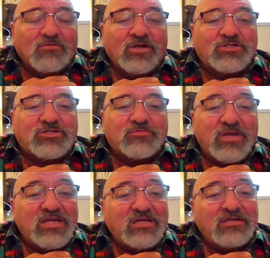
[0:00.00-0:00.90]
which
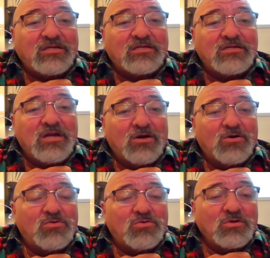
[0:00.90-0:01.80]
mean
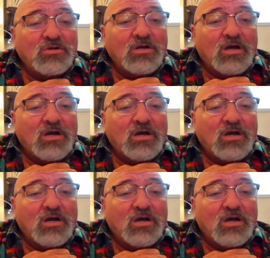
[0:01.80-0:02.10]
no